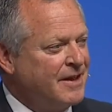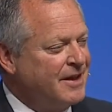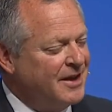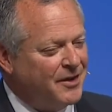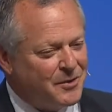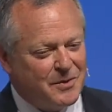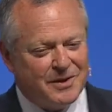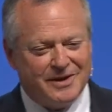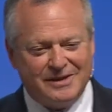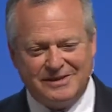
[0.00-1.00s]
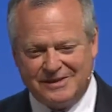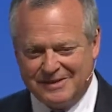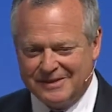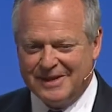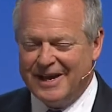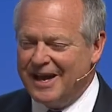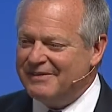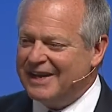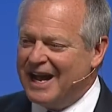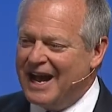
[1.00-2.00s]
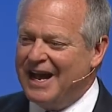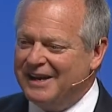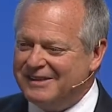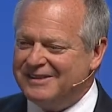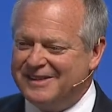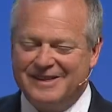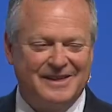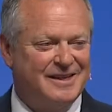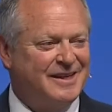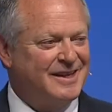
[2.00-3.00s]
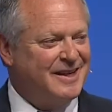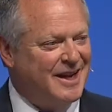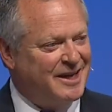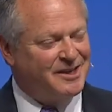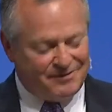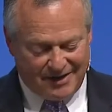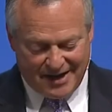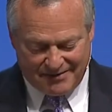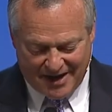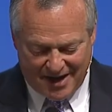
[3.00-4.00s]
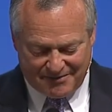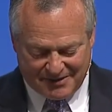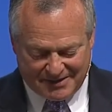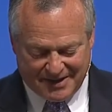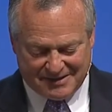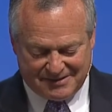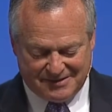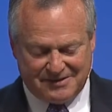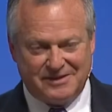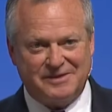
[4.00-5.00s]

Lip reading: In other words, having honest end-of-life conversations